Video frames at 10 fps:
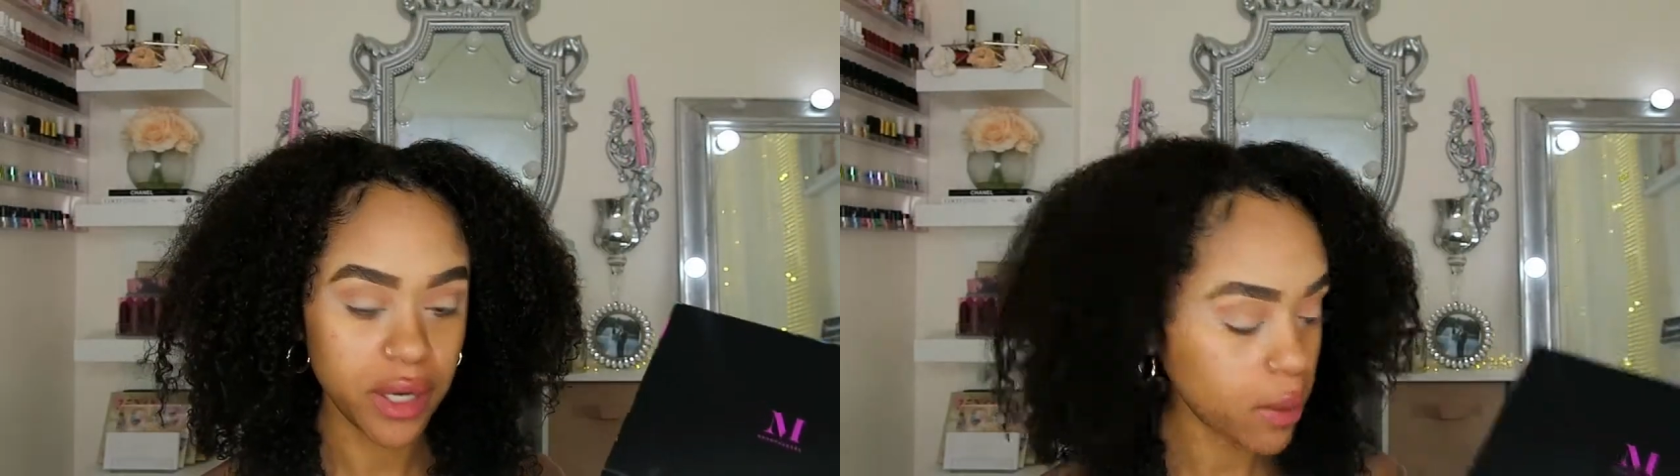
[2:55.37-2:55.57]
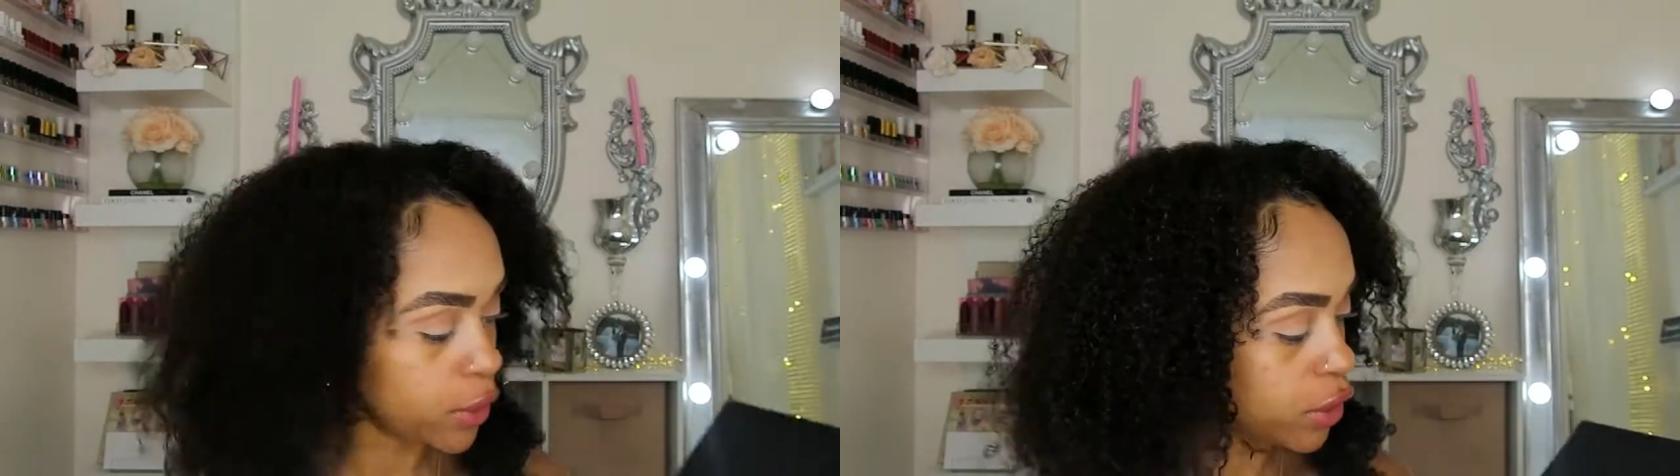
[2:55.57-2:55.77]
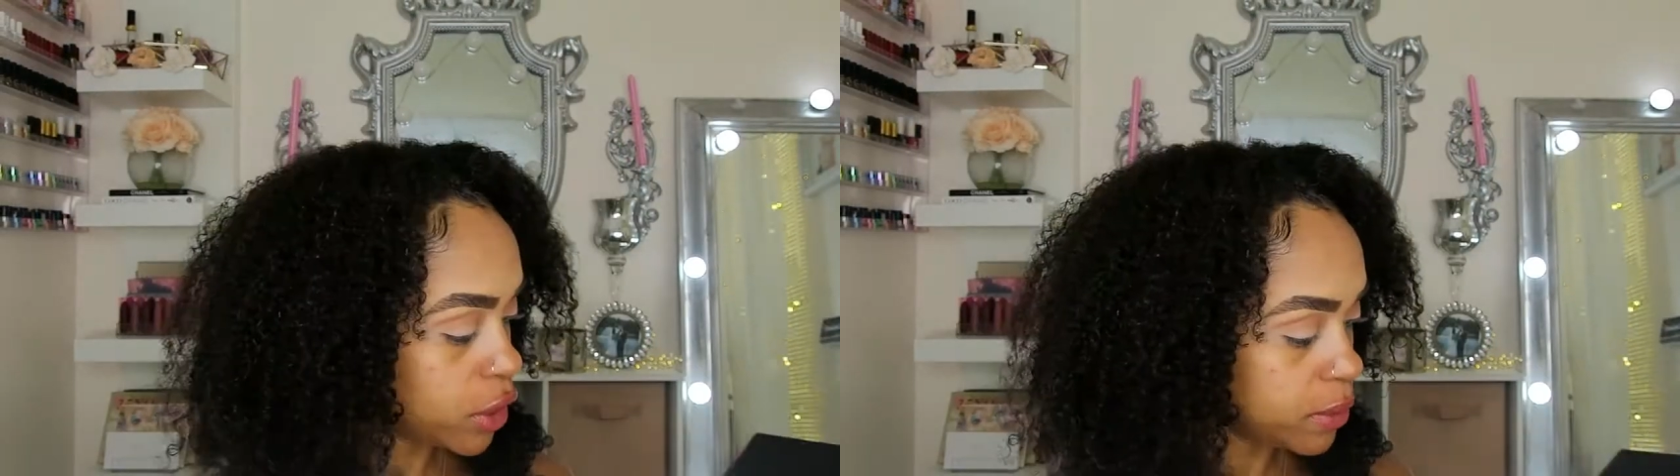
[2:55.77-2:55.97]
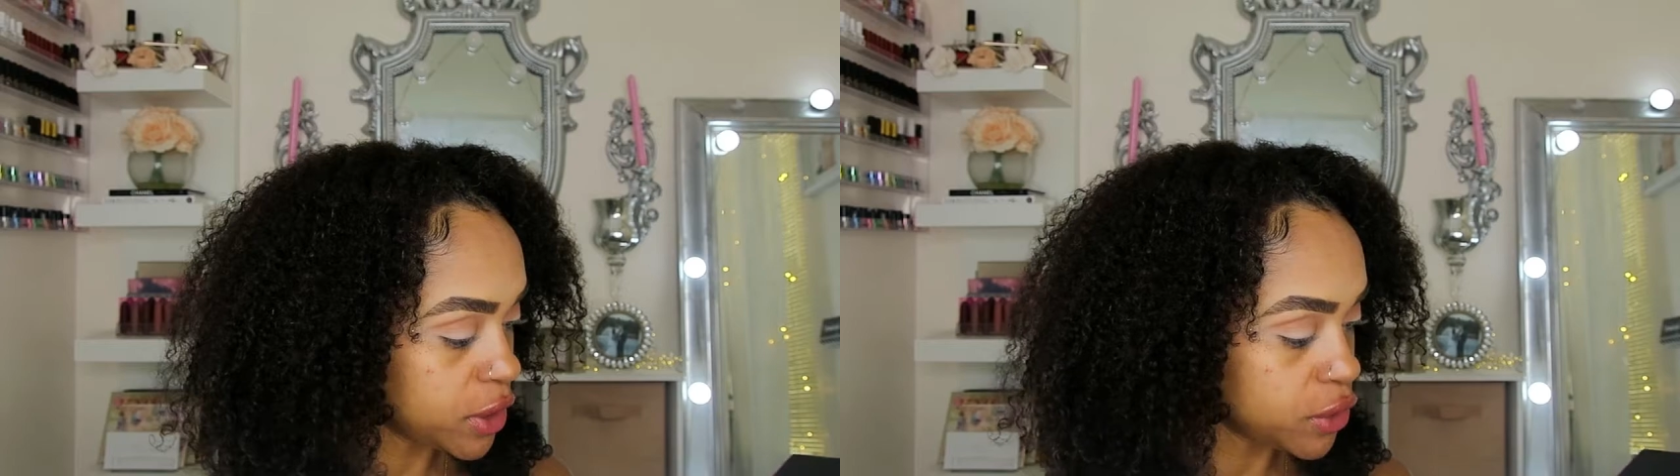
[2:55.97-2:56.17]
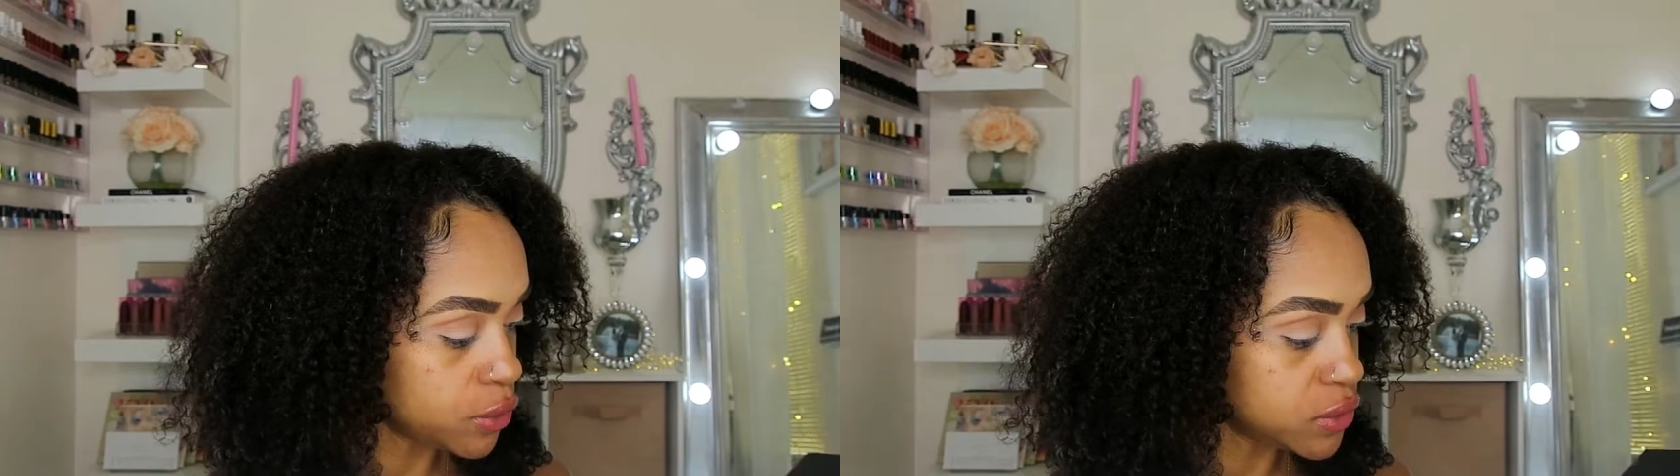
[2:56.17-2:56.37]
now we're going to
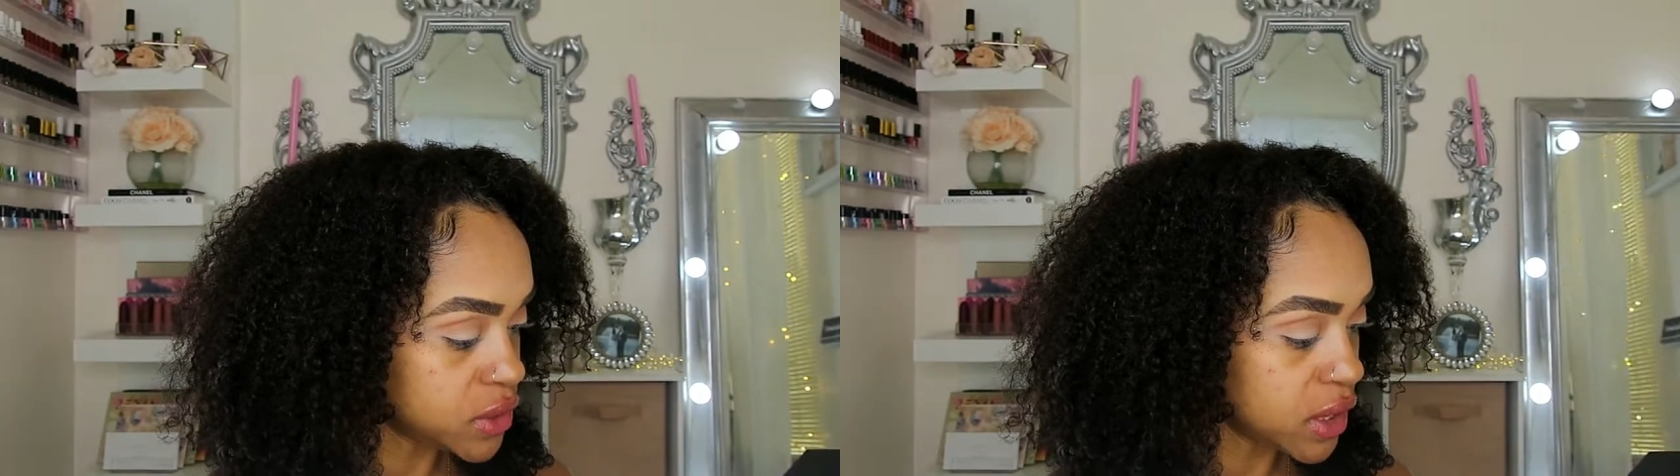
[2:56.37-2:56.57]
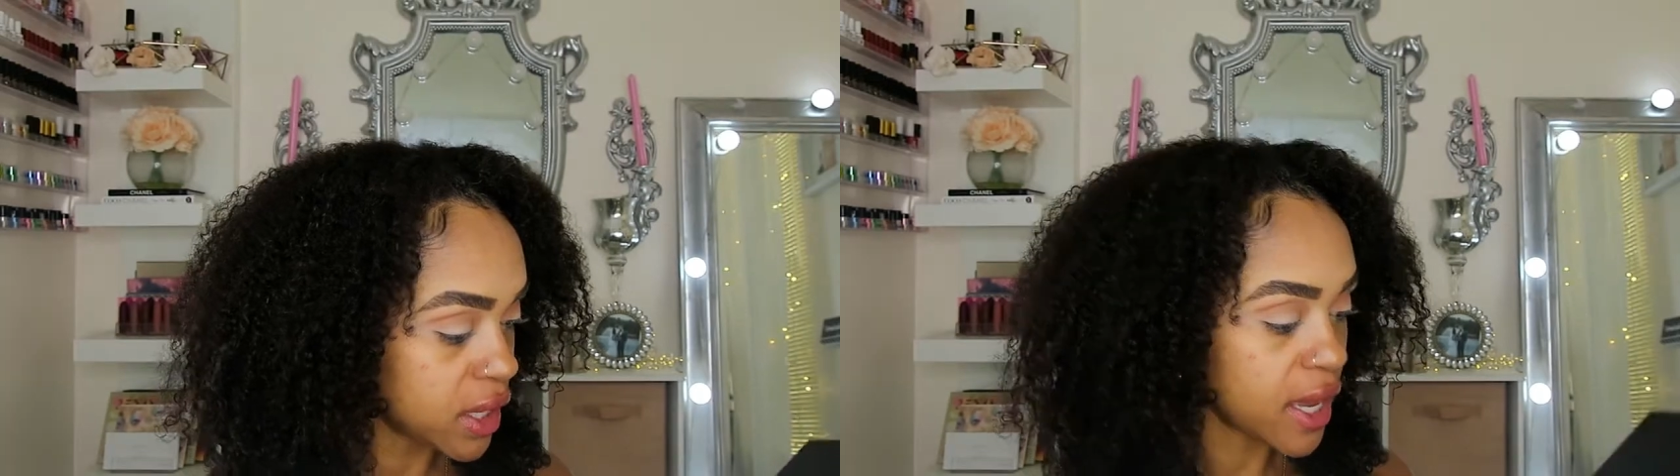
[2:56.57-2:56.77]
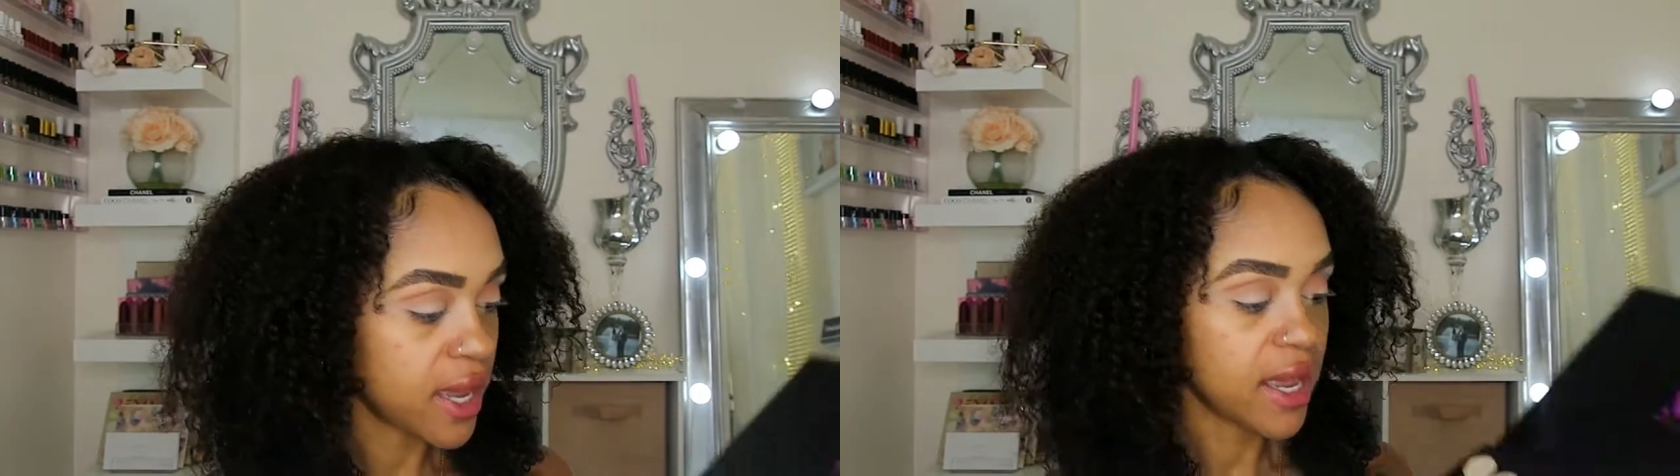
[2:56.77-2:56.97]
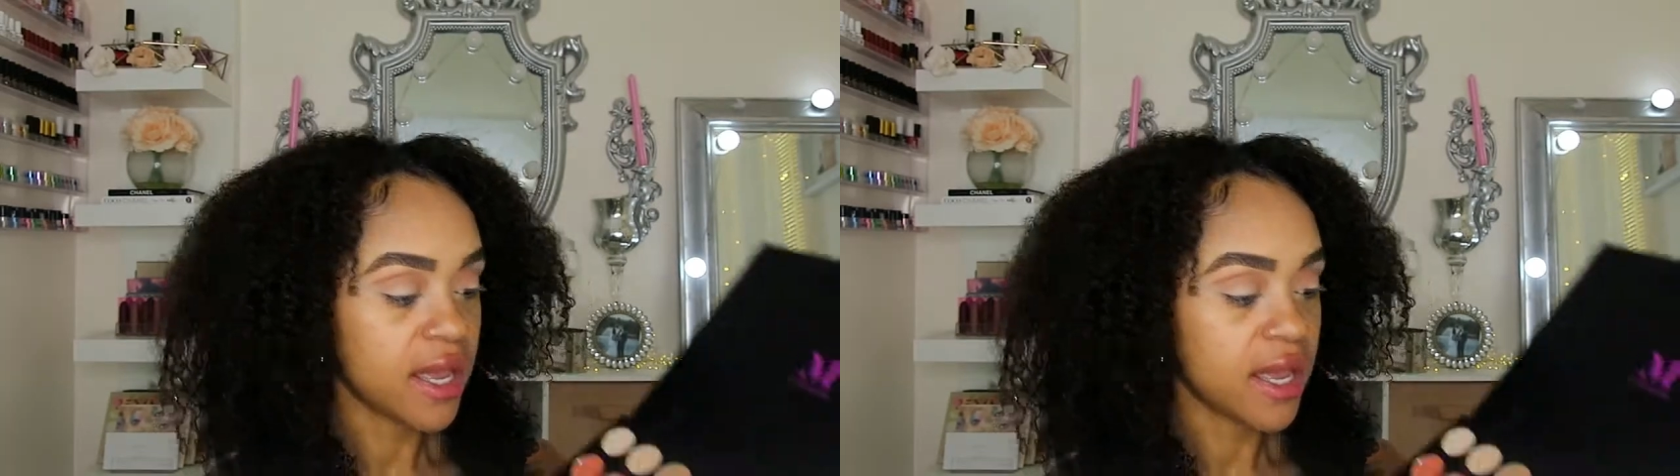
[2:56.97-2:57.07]
be using